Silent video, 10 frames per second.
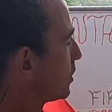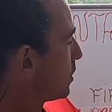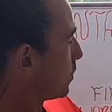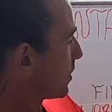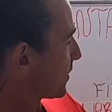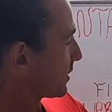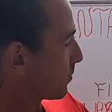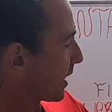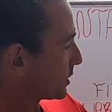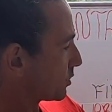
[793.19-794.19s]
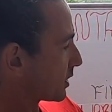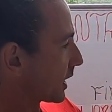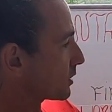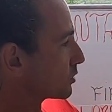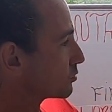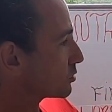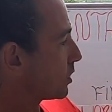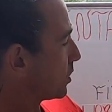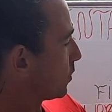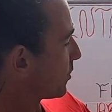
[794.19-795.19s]
within the major kingdoms,
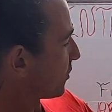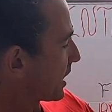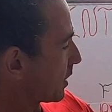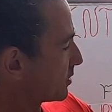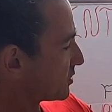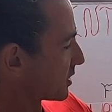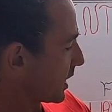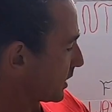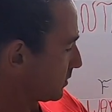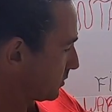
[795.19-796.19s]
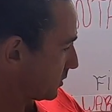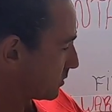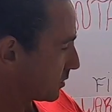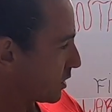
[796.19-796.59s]
within our sciences,